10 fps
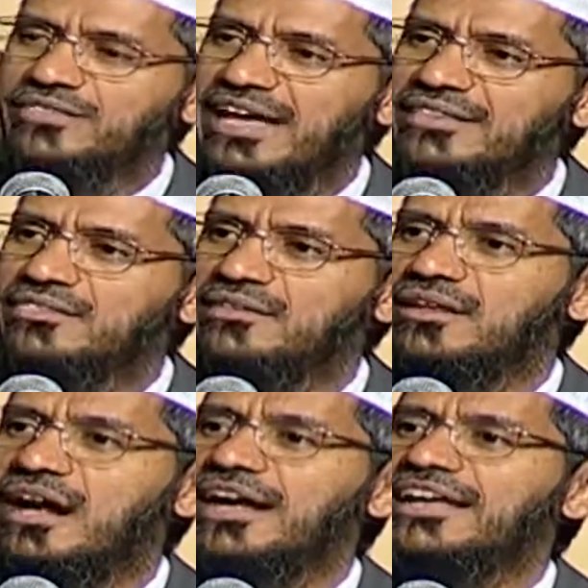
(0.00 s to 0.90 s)
death,
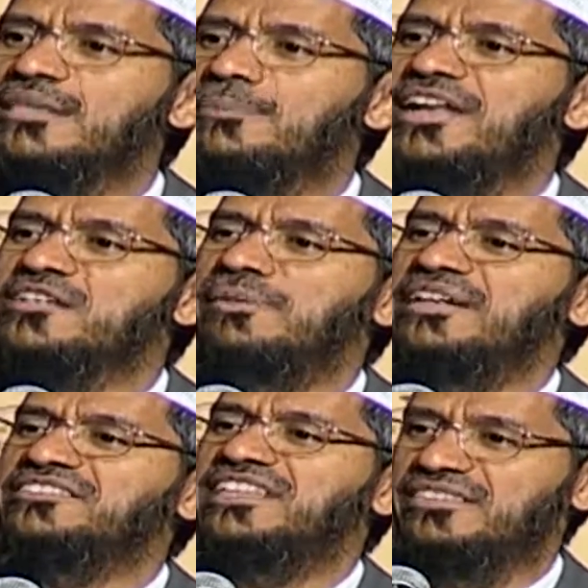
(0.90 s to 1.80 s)
again the
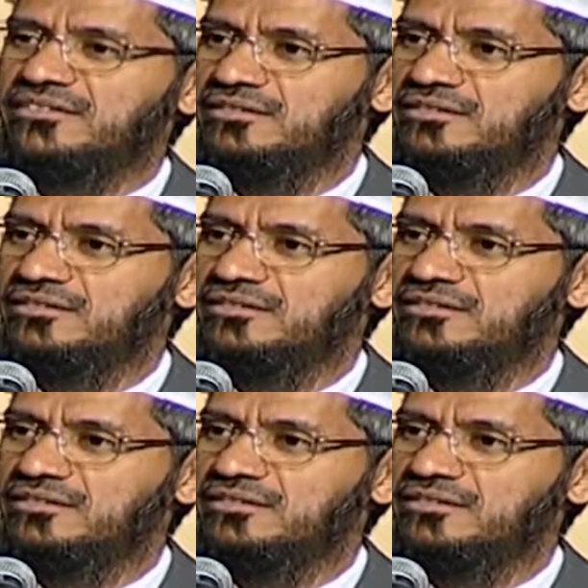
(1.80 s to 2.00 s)
punishment is death.